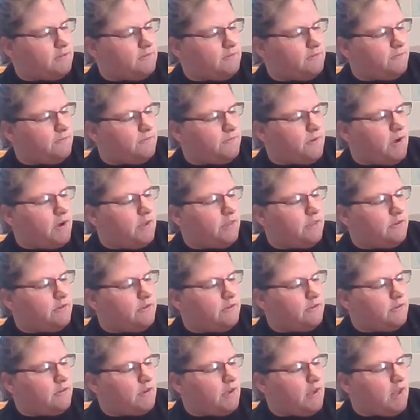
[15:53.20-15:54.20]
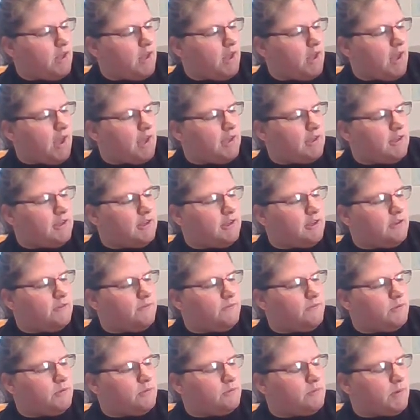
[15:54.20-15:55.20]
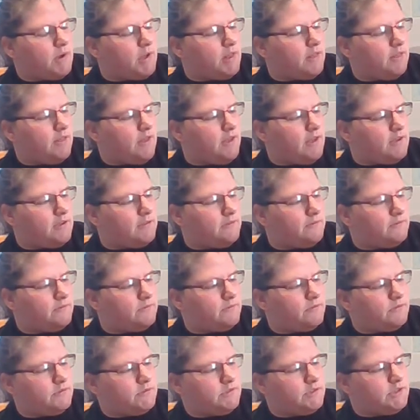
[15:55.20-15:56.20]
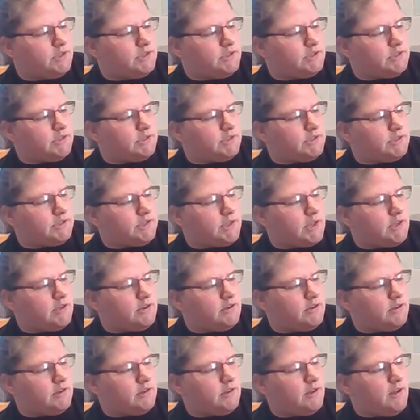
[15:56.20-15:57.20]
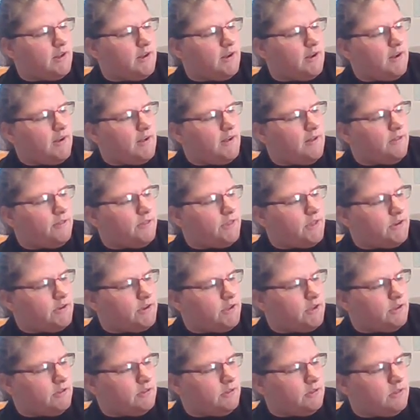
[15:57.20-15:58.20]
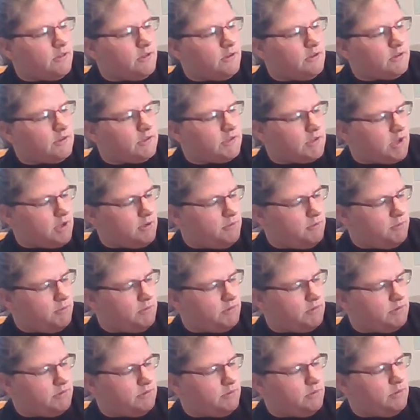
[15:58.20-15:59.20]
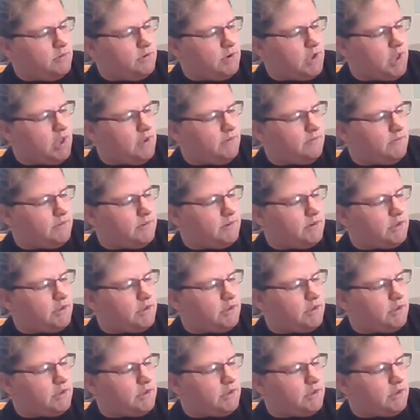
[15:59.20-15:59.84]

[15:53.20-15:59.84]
"Father, I give you my life," Jesus said. Then he looked up toward heaven